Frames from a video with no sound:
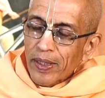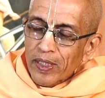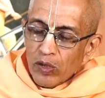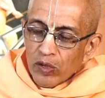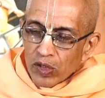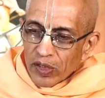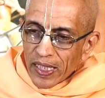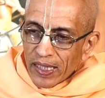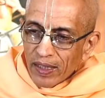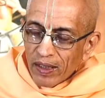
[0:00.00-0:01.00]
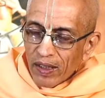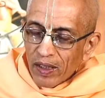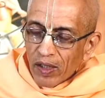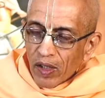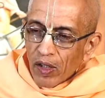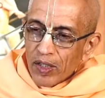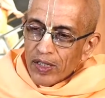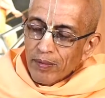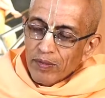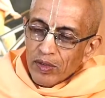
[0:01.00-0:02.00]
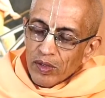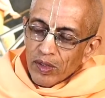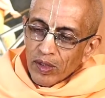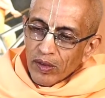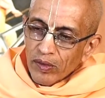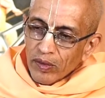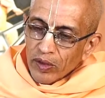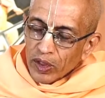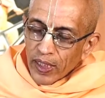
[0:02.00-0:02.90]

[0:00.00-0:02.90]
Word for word: Brahma is going to steal or some uh,